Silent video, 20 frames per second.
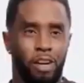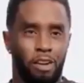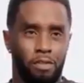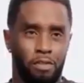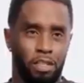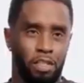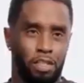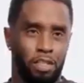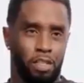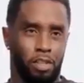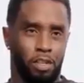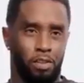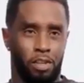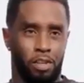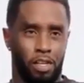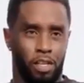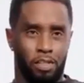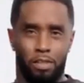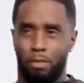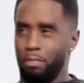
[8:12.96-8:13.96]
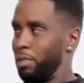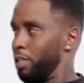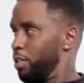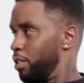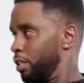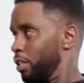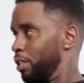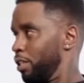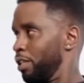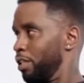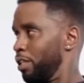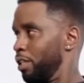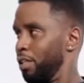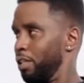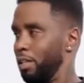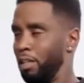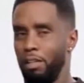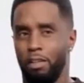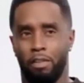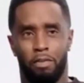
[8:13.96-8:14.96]
the Metropolitan Detention Center.
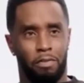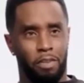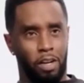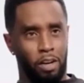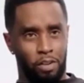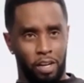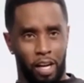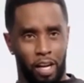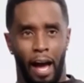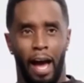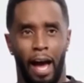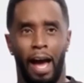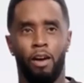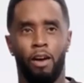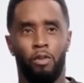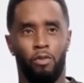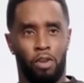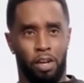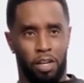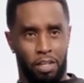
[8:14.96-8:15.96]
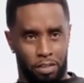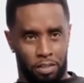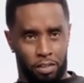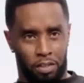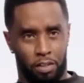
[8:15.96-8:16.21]
The Federal Bureau of